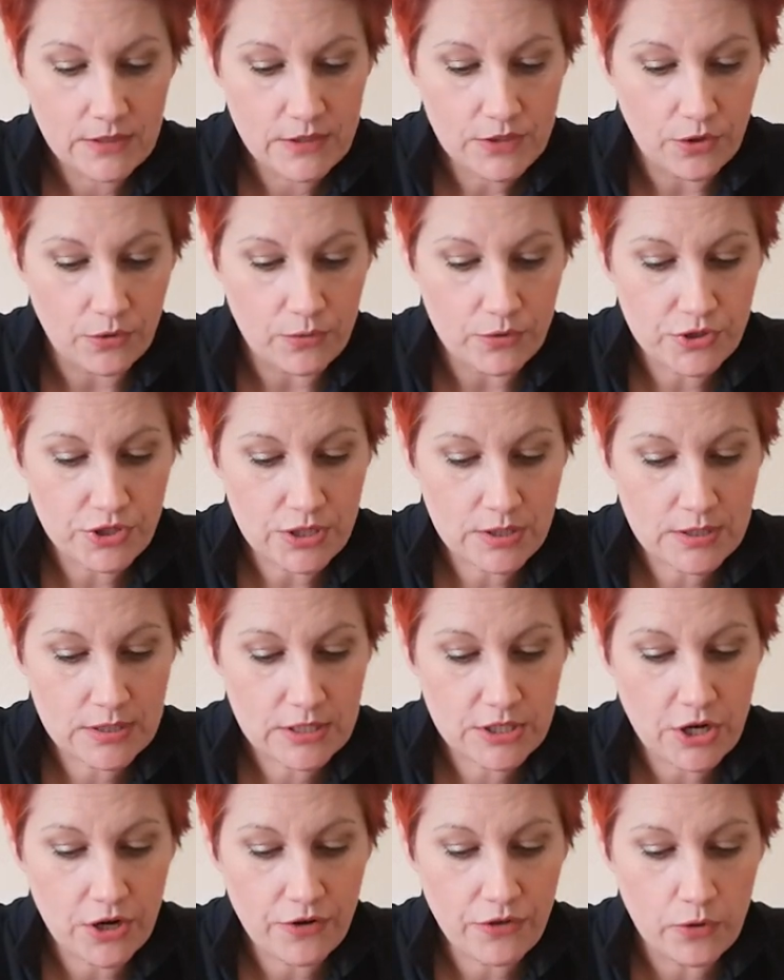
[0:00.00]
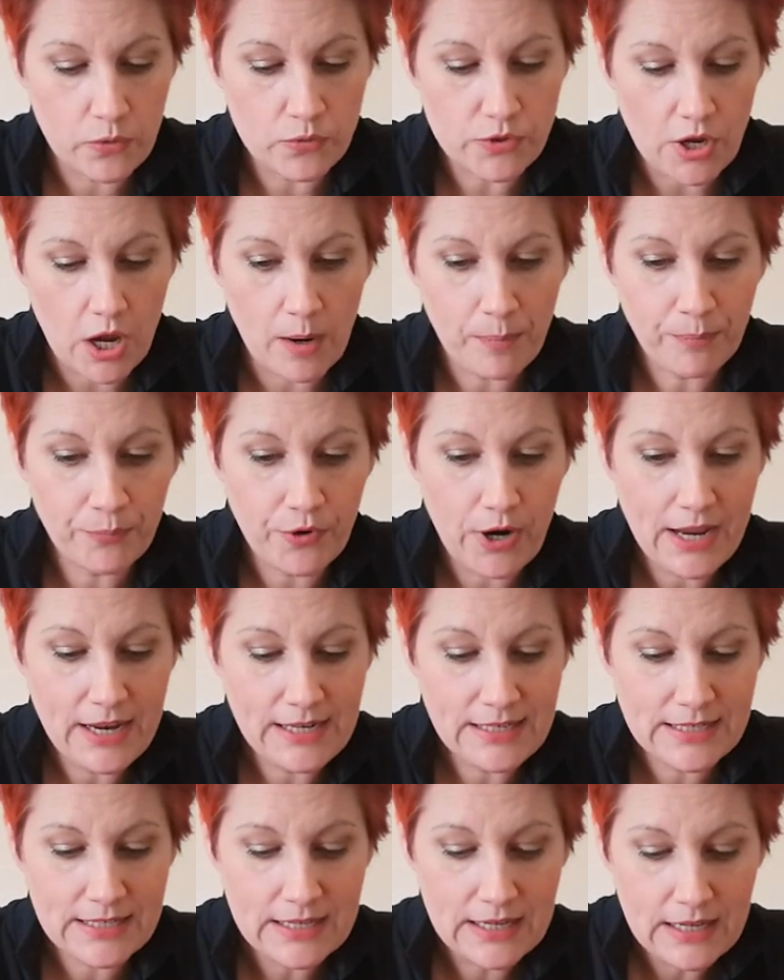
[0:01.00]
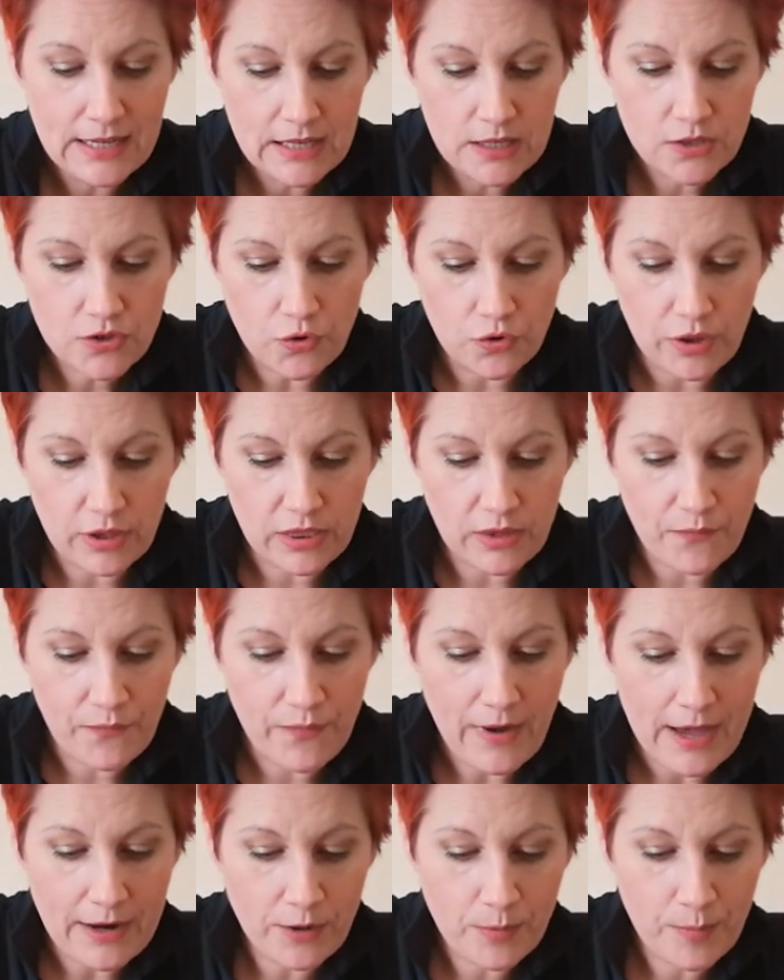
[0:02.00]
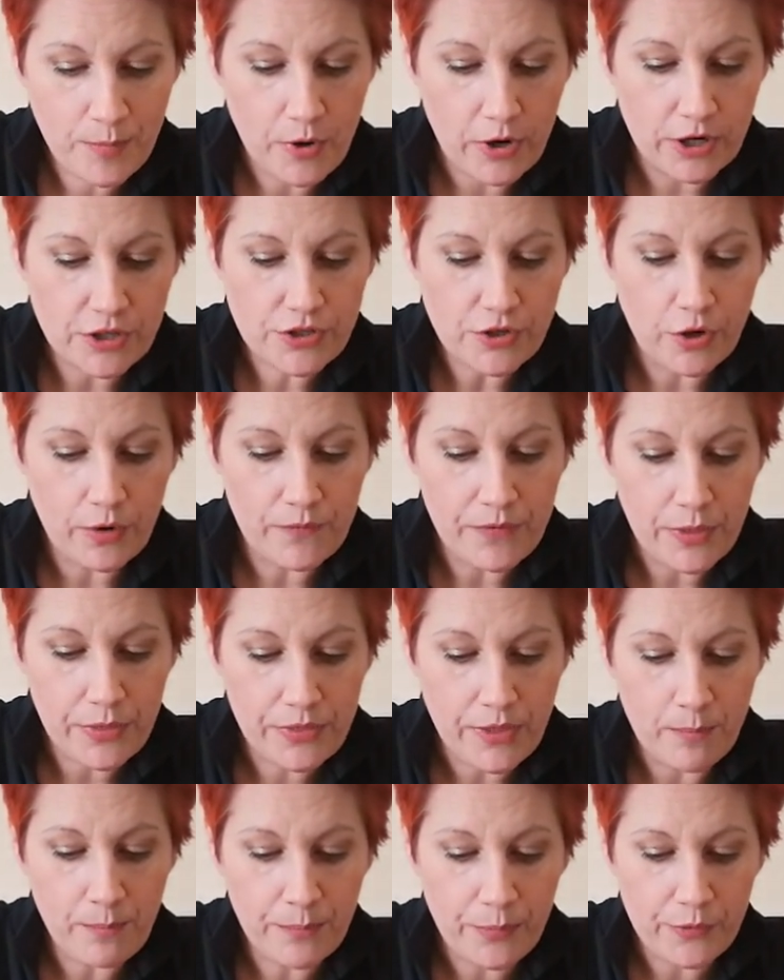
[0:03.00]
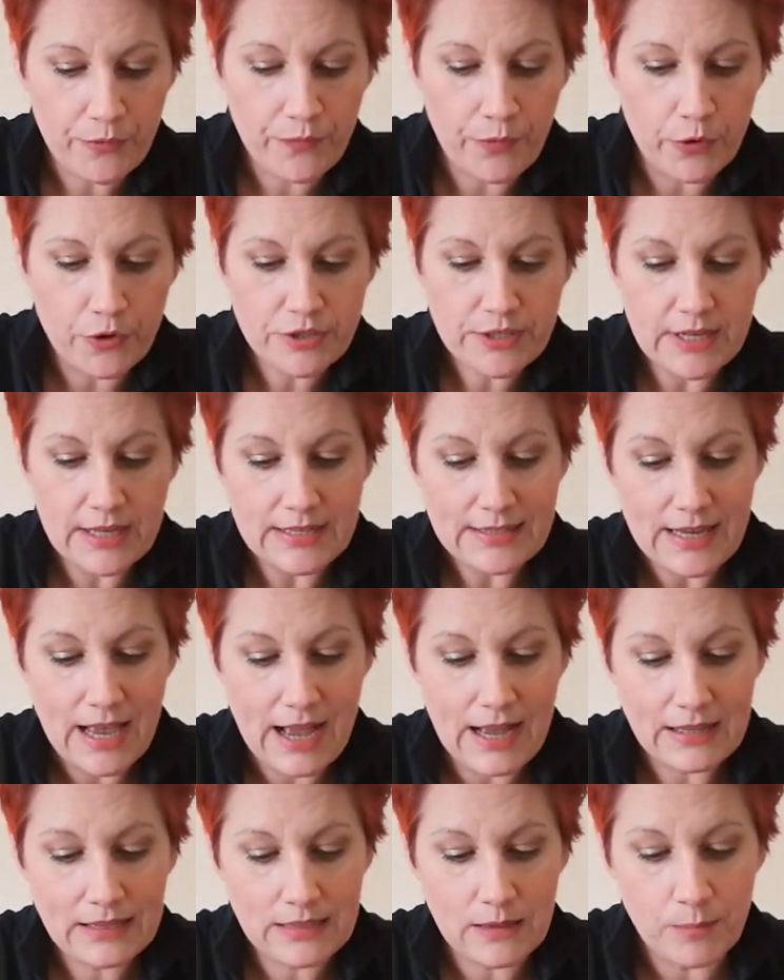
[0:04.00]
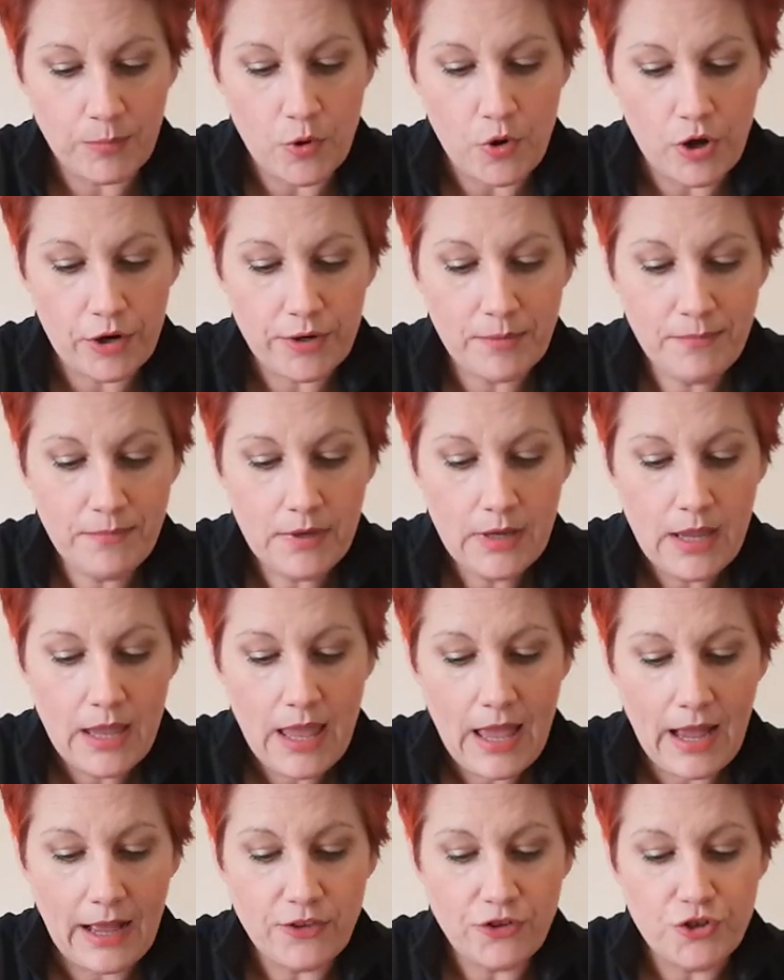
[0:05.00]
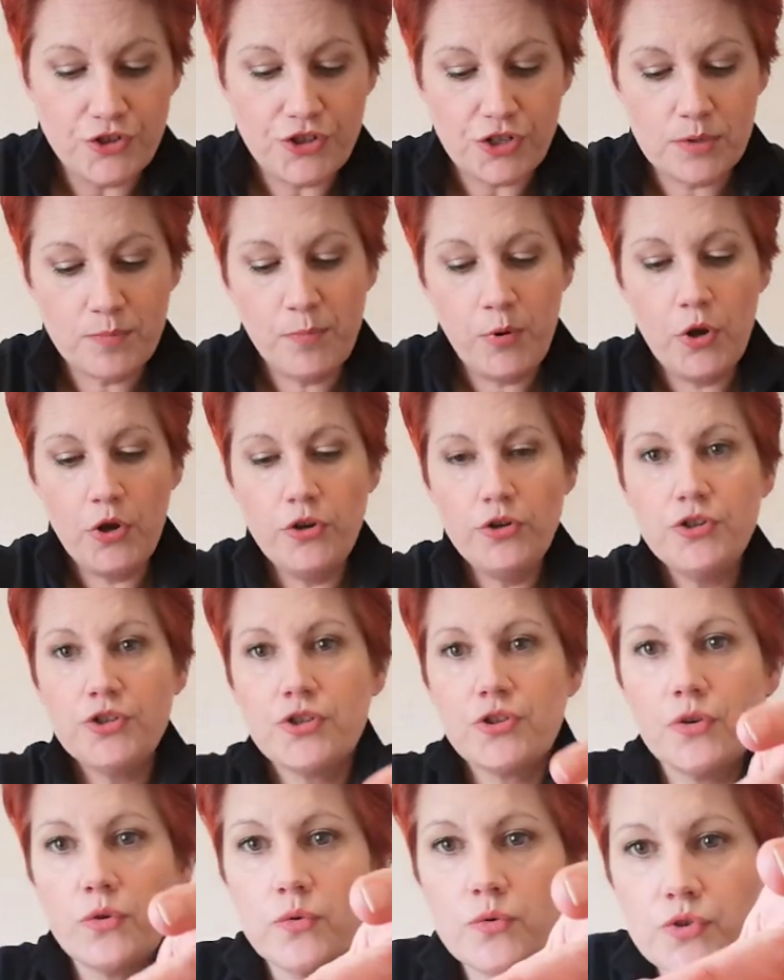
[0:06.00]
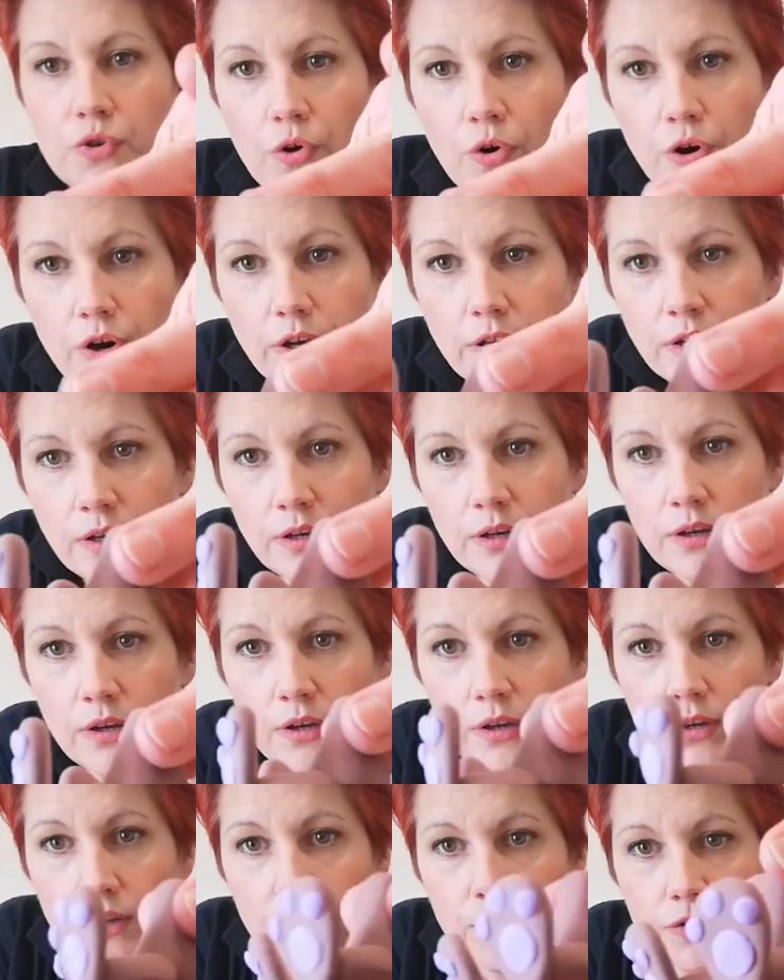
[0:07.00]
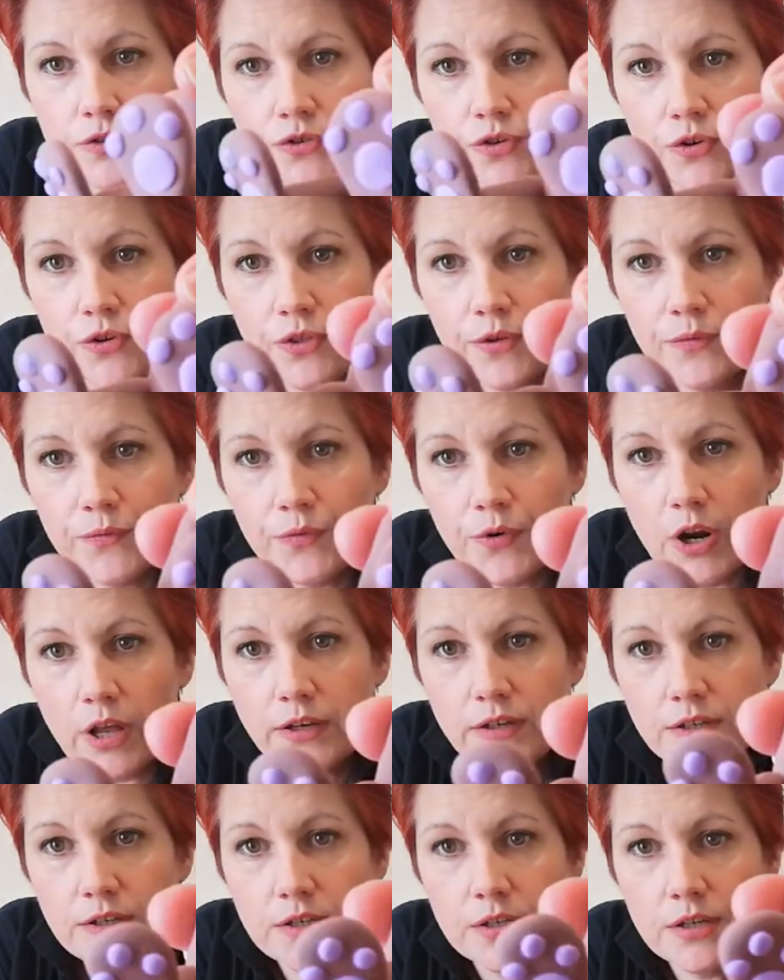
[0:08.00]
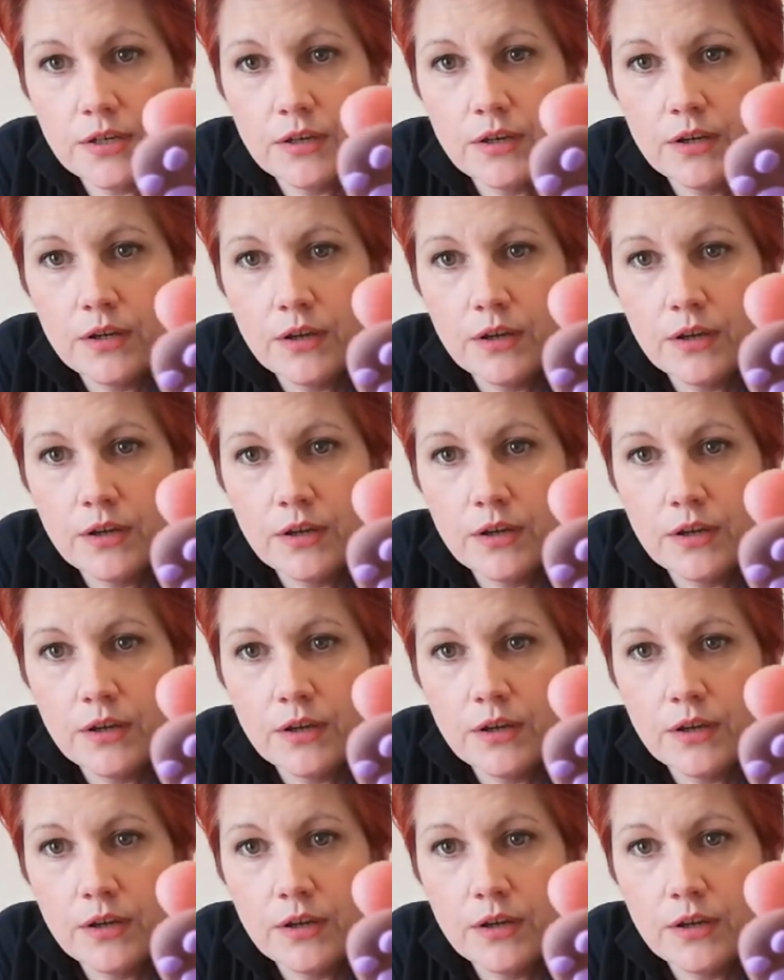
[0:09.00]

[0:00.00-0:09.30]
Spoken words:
So just turn those upright so that the fatter part of the thumper foot is at the bottom, and you just push those on to the front.